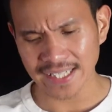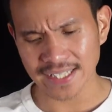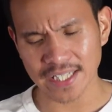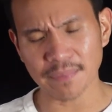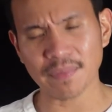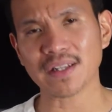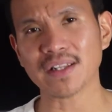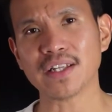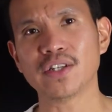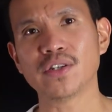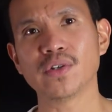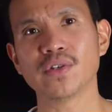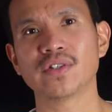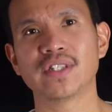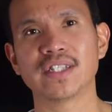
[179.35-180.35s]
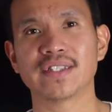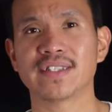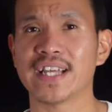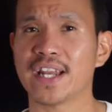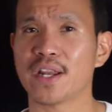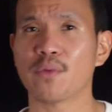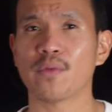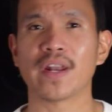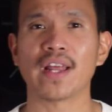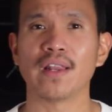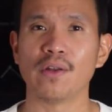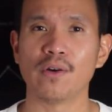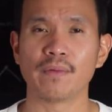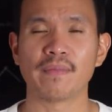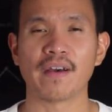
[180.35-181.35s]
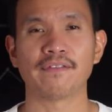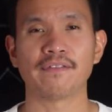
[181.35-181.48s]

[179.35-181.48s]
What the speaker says: typically use this setting when I load my